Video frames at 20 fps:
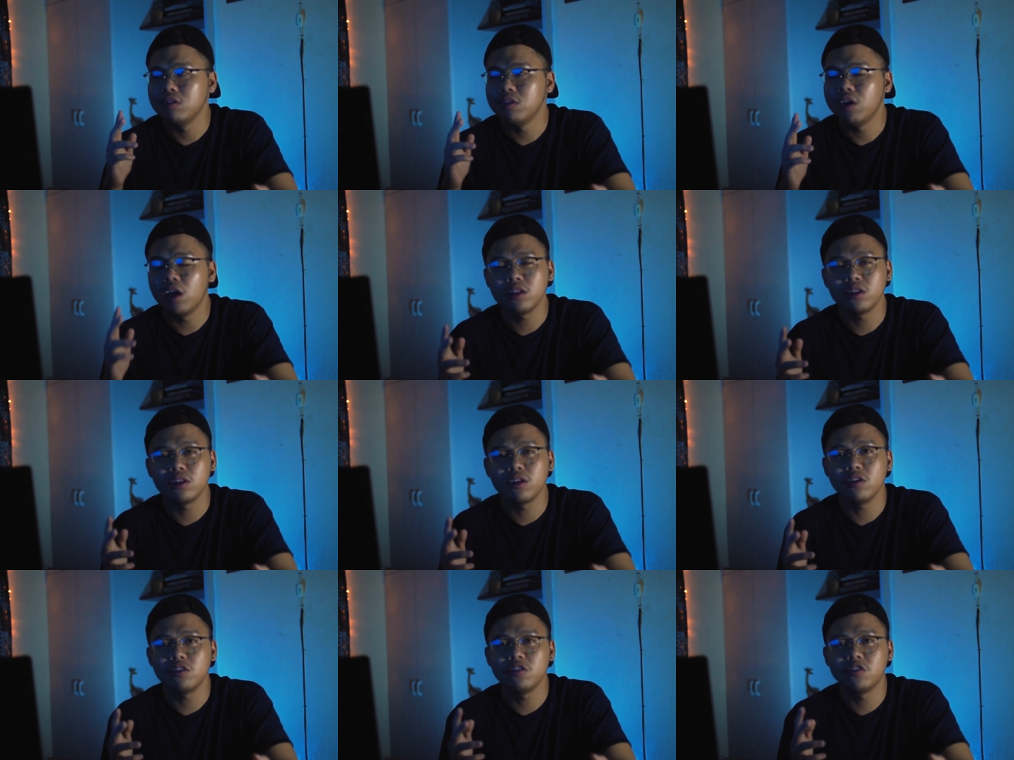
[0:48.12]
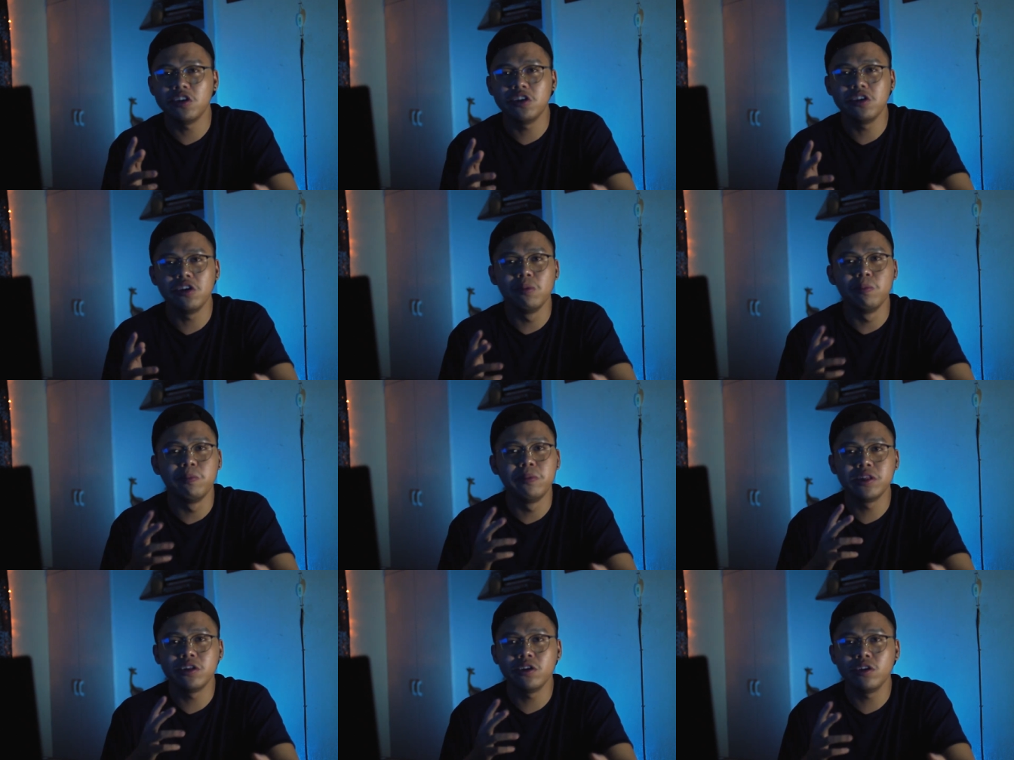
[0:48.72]
not a single
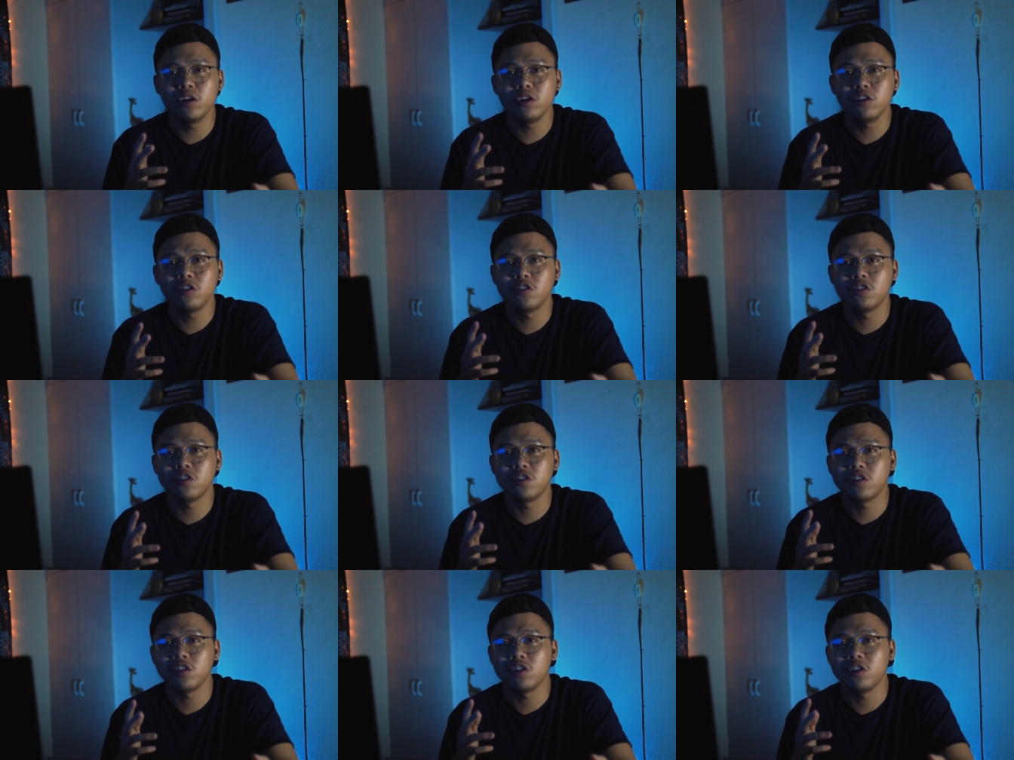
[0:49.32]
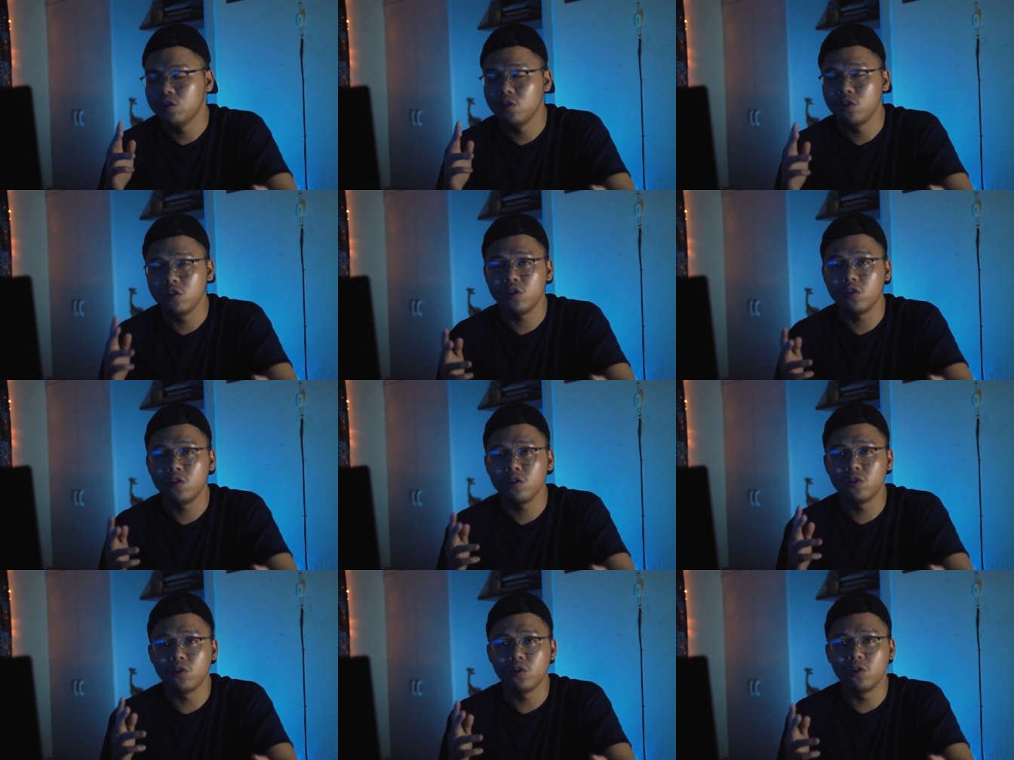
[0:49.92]
bitterness to
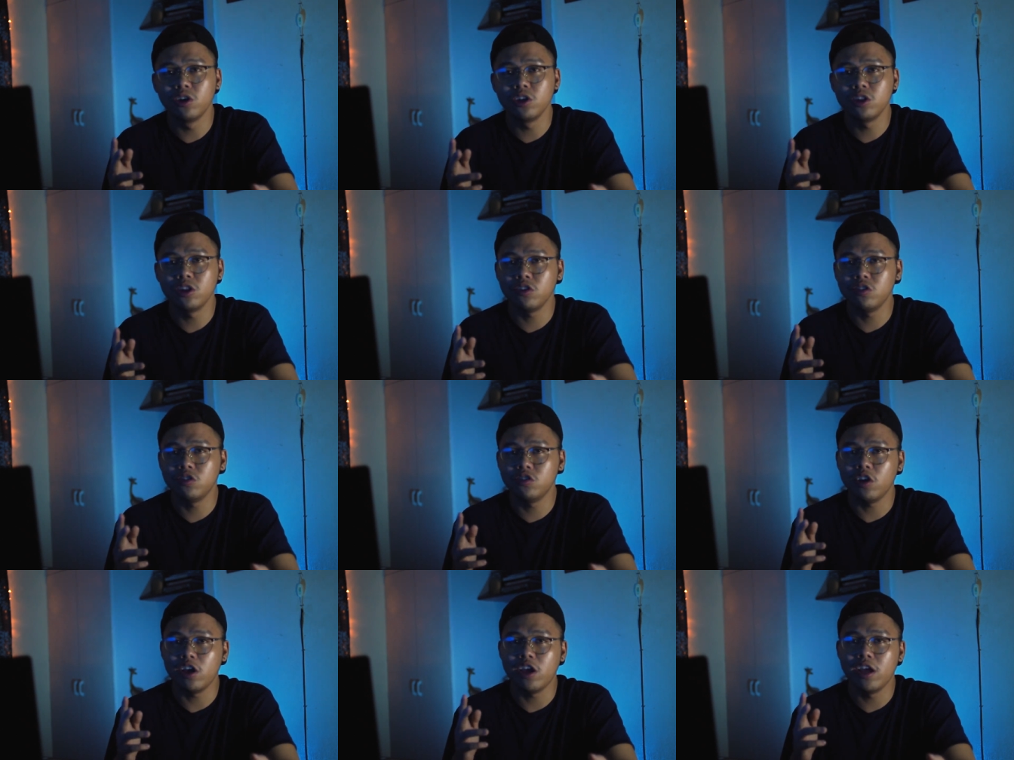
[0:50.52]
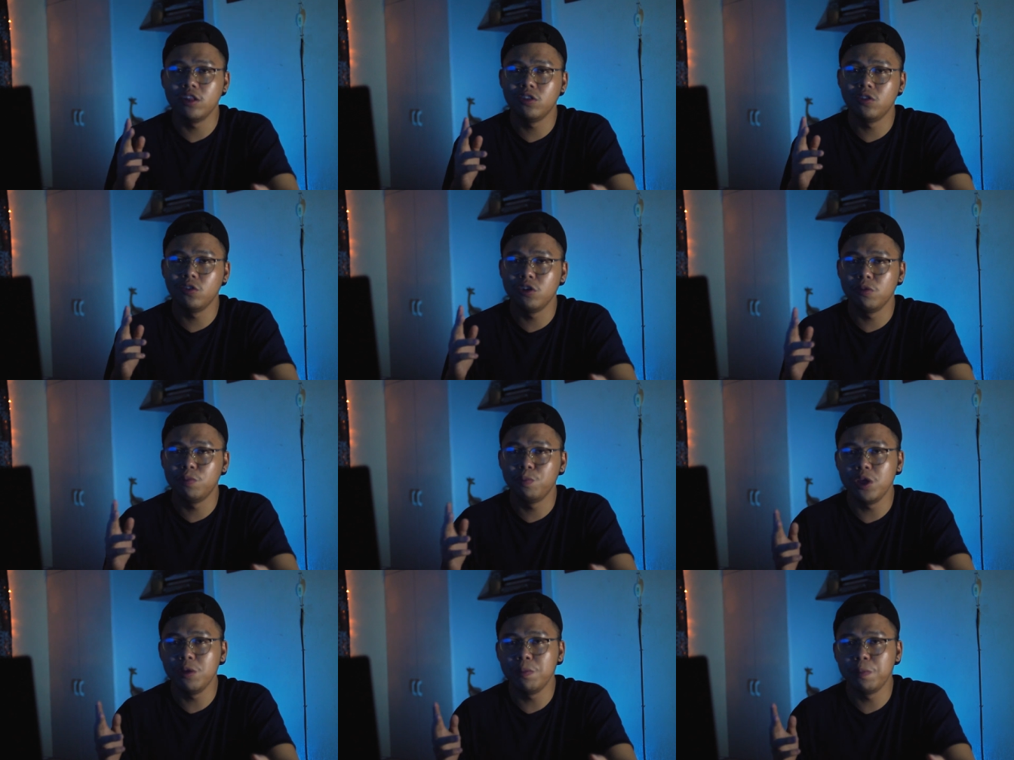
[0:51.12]
the authorities and to
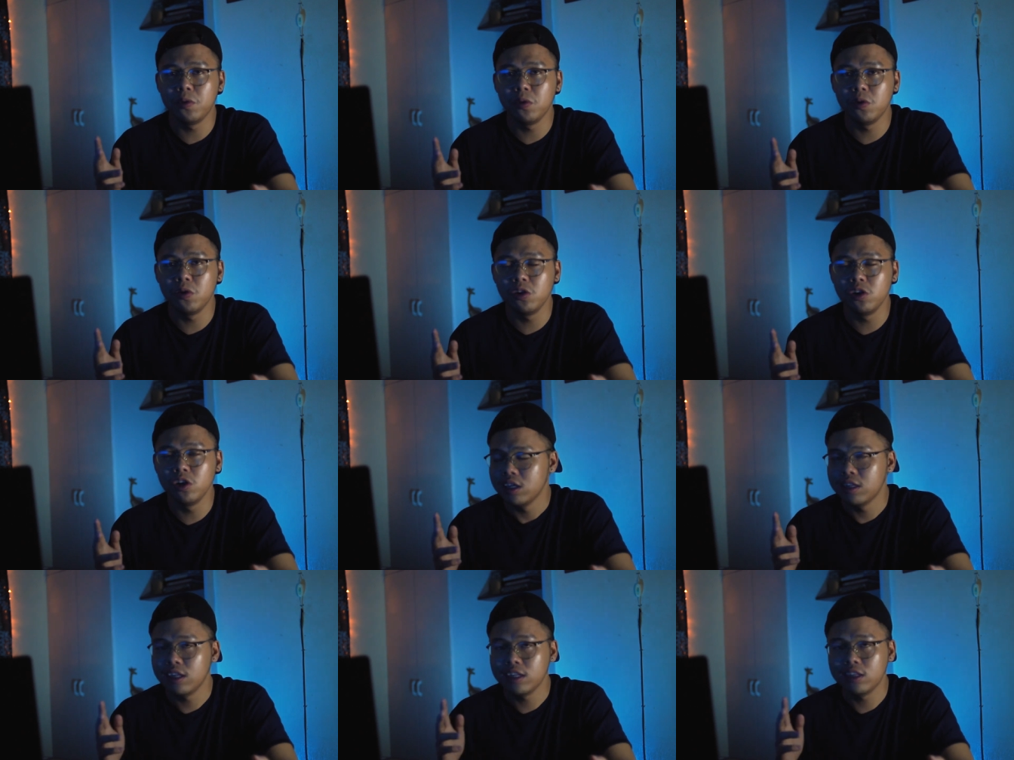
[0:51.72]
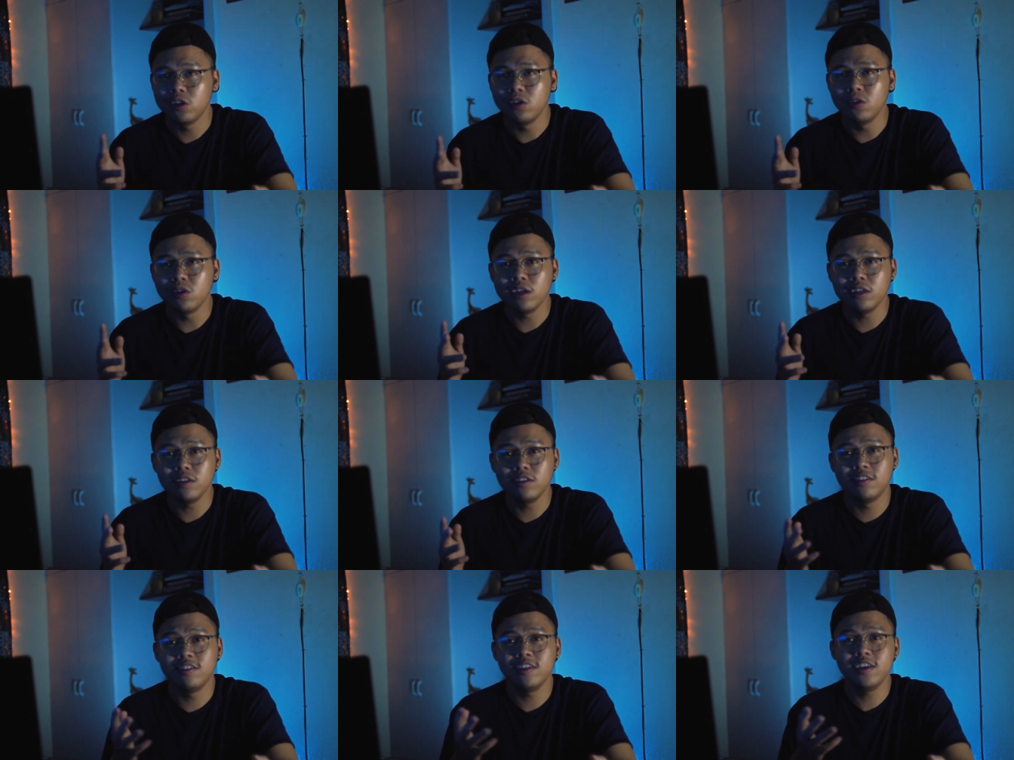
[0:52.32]
the people that you
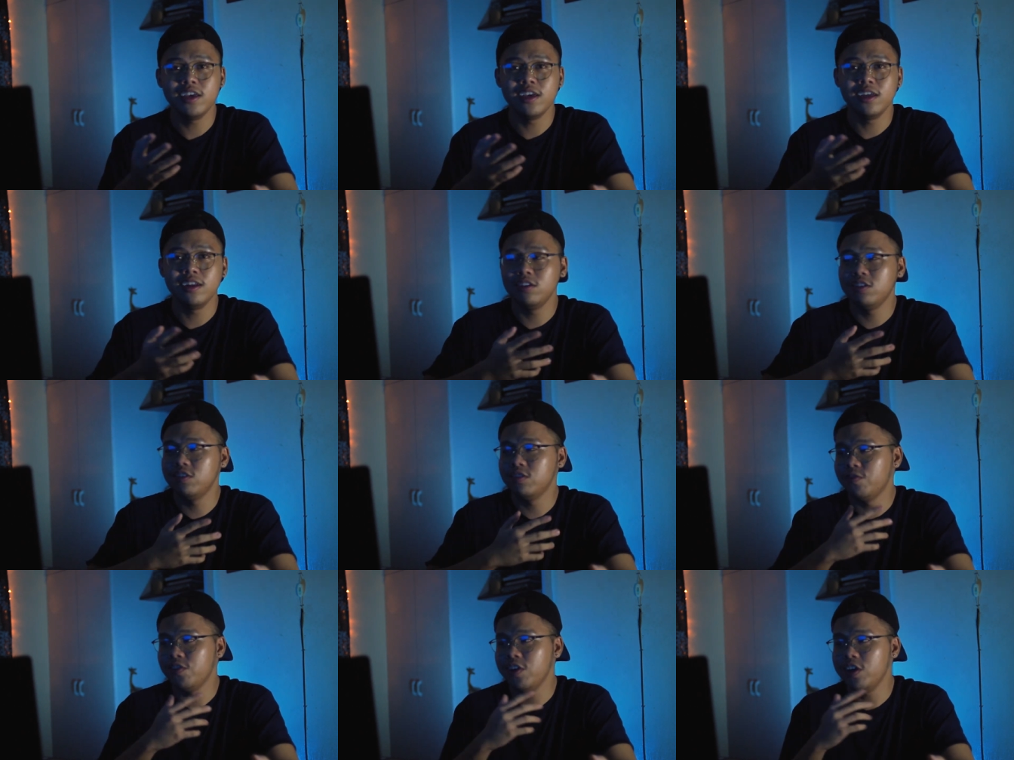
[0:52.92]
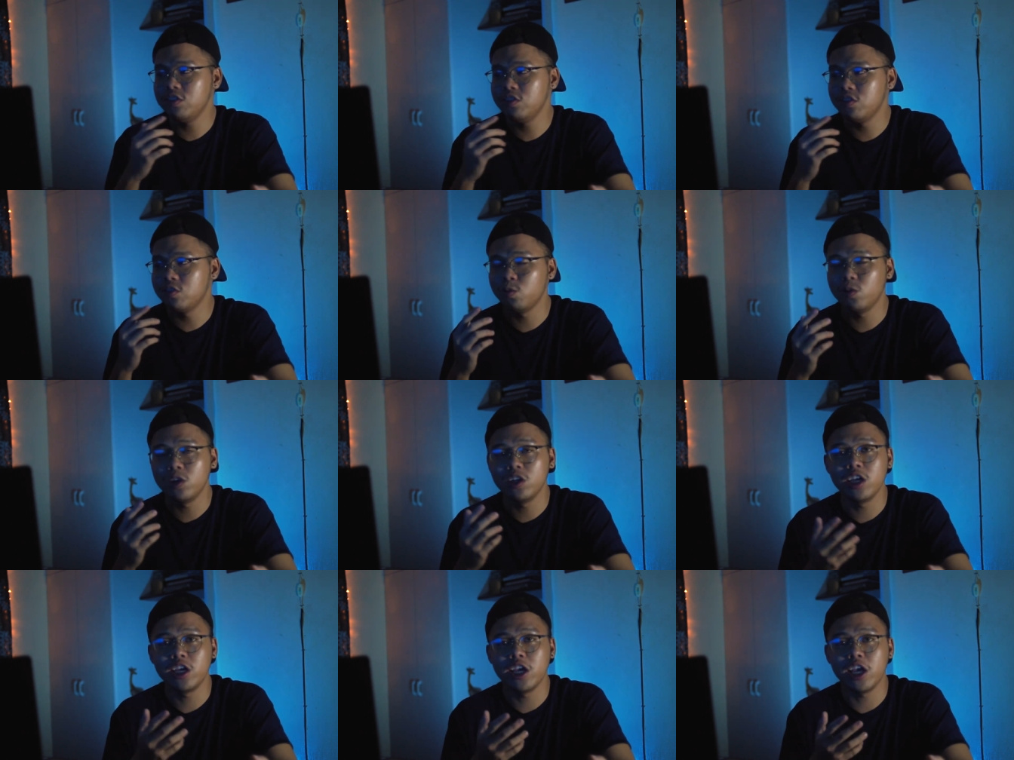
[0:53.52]
can see in his face
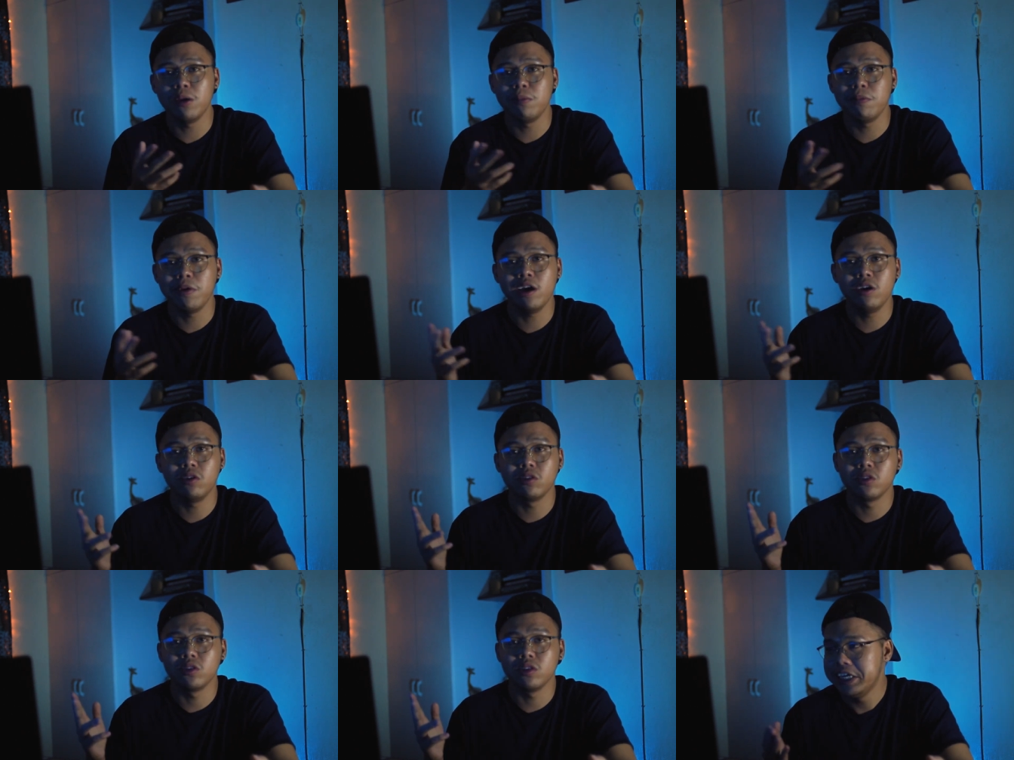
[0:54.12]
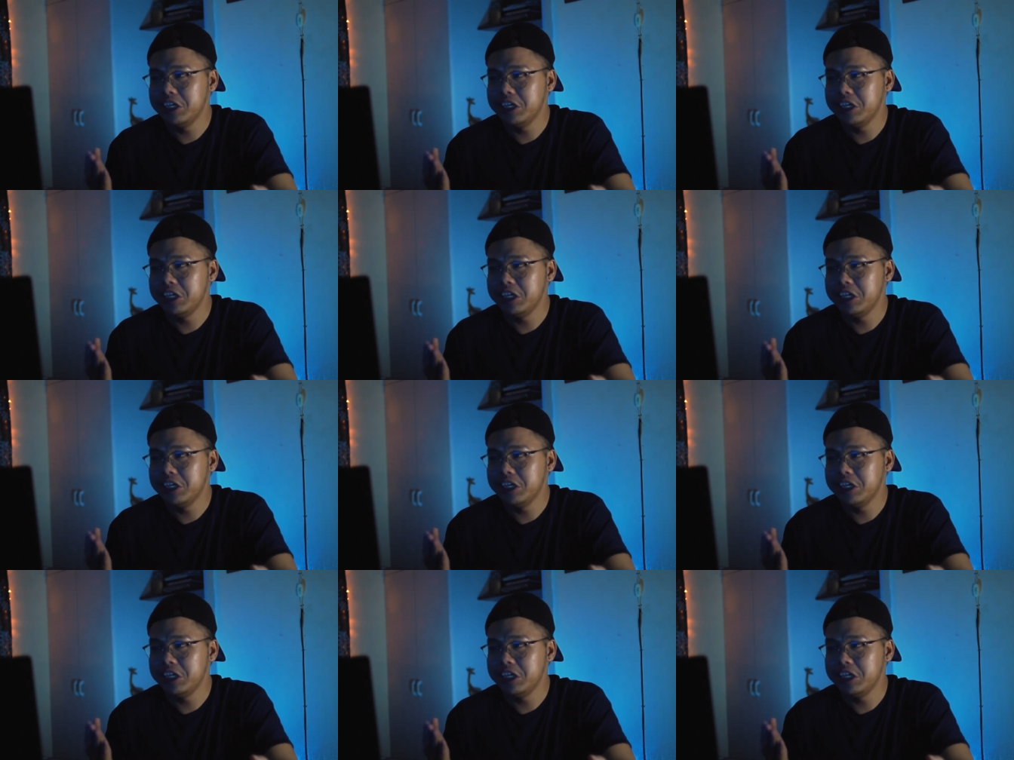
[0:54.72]
when he came out.